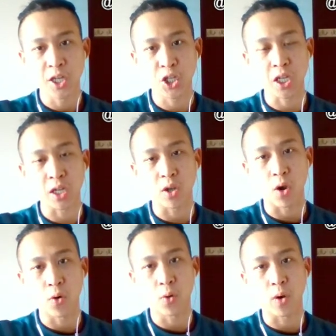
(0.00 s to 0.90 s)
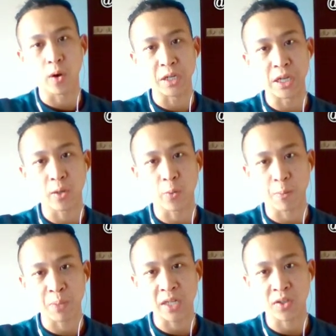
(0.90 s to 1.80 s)
she can go near where
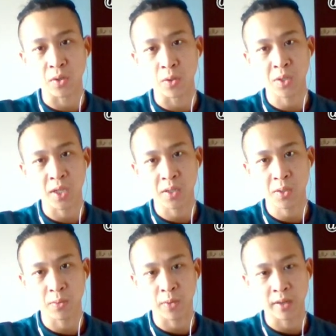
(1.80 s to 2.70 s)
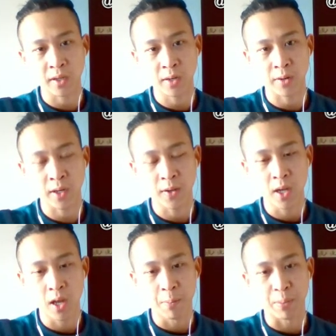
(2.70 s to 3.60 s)
P2 says right there, right?
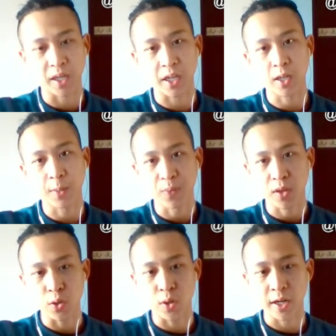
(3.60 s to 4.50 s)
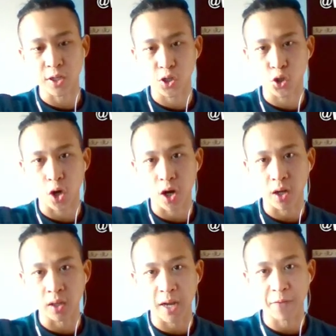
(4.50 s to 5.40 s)
But like, you kind of just draw
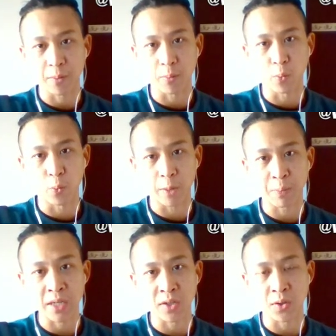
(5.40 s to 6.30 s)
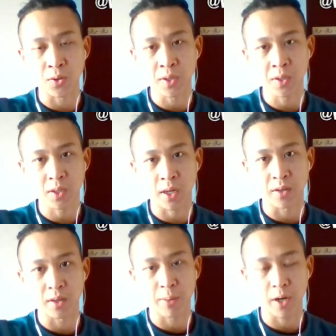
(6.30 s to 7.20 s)
a line from where P2 is
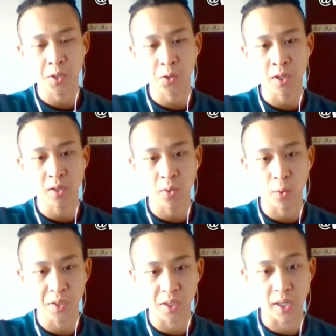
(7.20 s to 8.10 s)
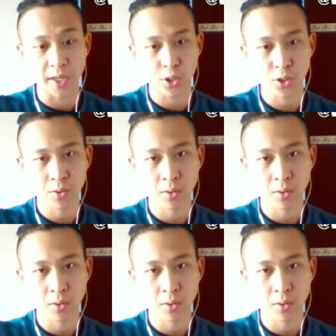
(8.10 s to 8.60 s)
on the pause screen towards the ledge.